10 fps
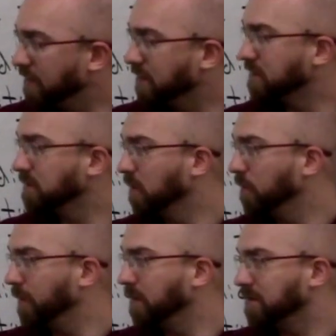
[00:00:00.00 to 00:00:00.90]

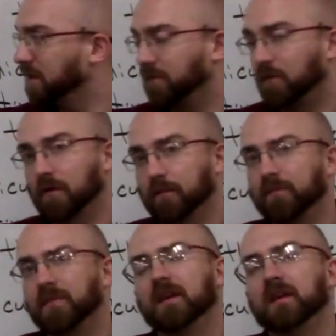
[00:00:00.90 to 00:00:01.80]
slope-intercept form.
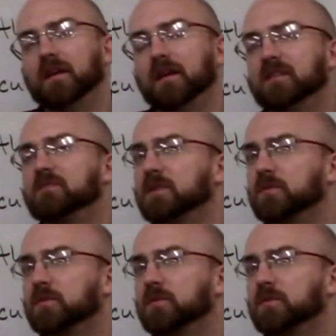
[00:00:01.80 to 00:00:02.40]
It's much more